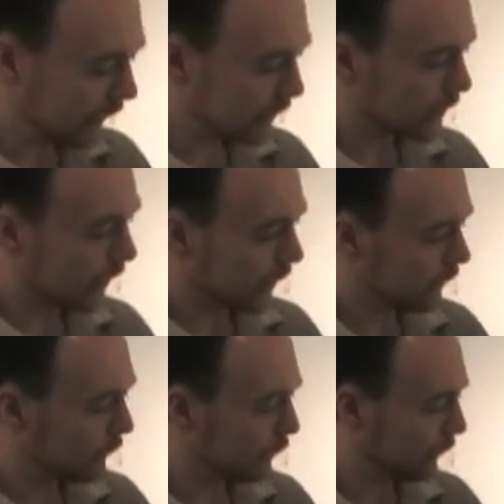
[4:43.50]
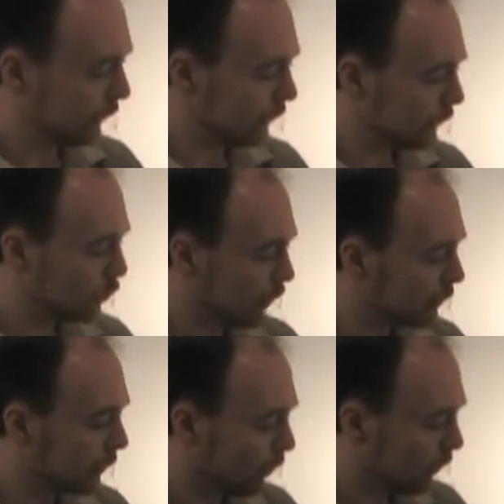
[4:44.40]
decided to
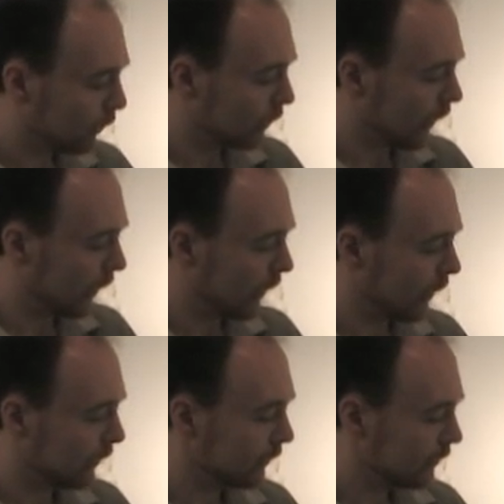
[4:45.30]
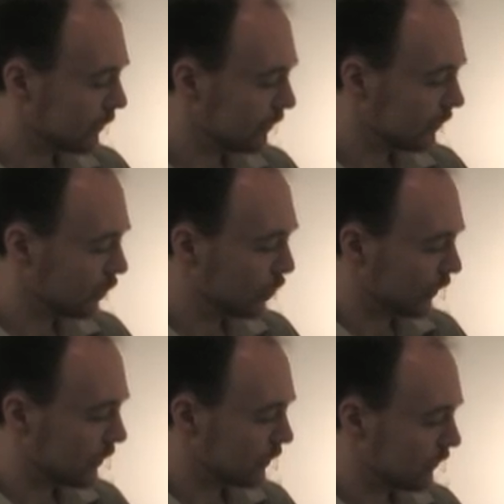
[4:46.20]
drop them all and
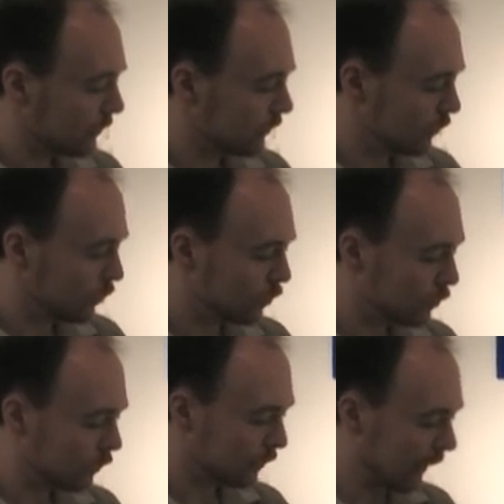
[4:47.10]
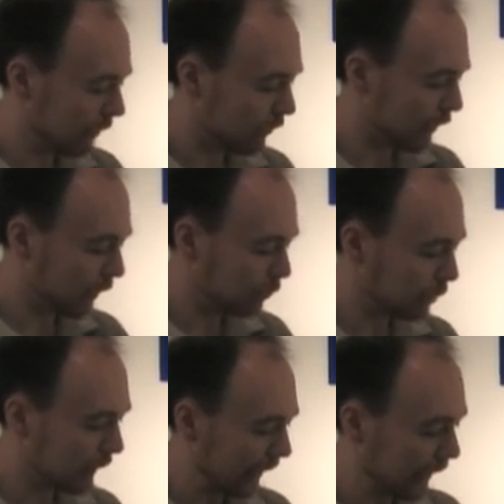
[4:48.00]
just have a very
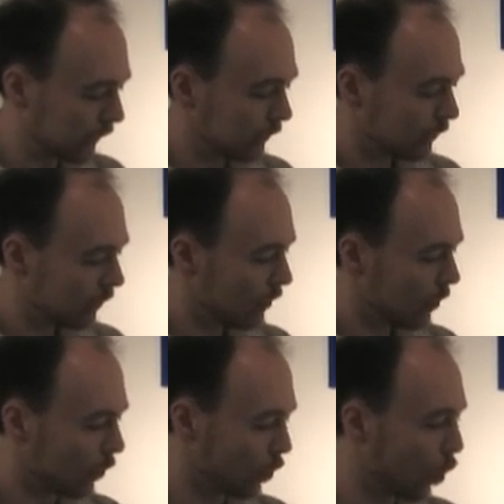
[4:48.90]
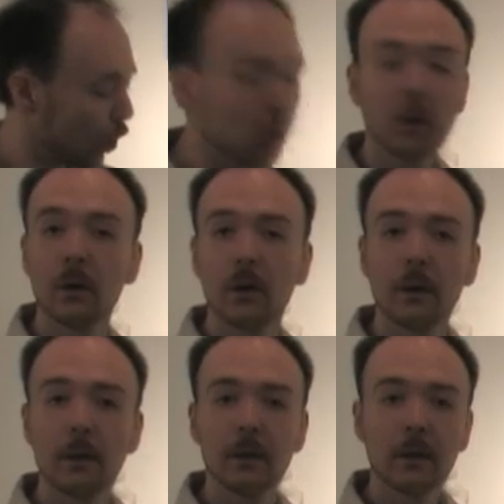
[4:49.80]
plain, raw,
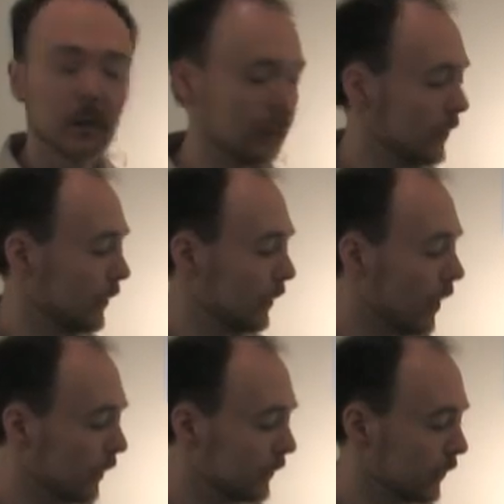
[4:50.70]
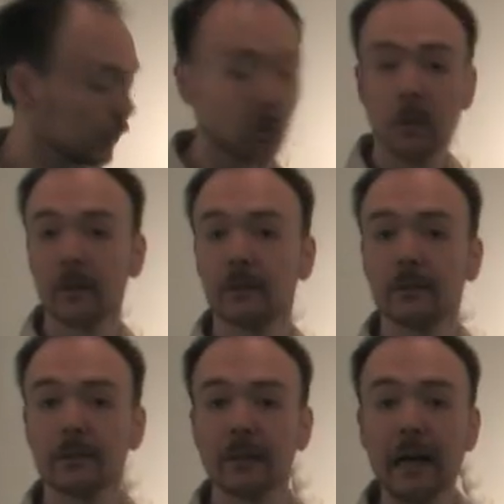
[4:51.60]

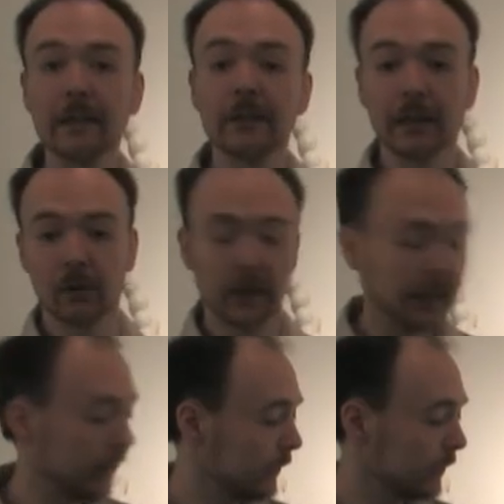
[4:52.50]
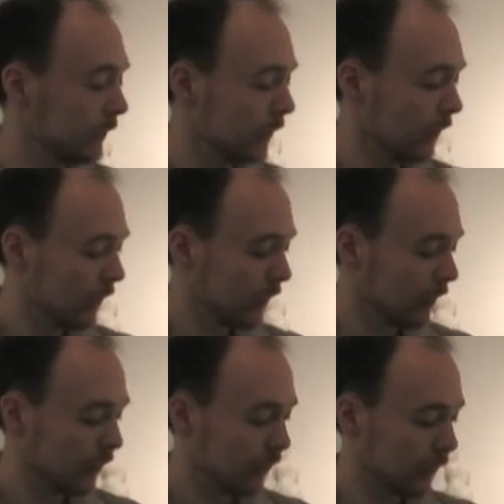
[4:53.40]
unadorned, undecorated,
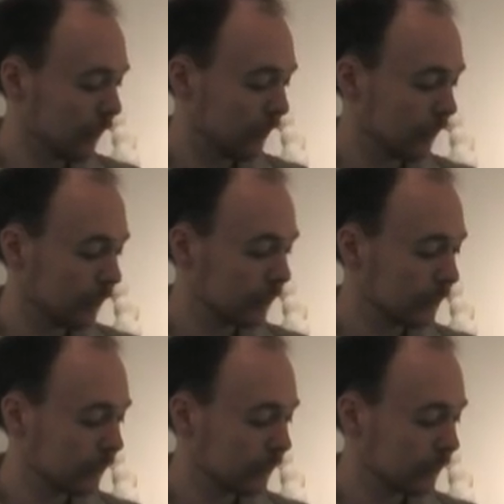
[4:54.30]
I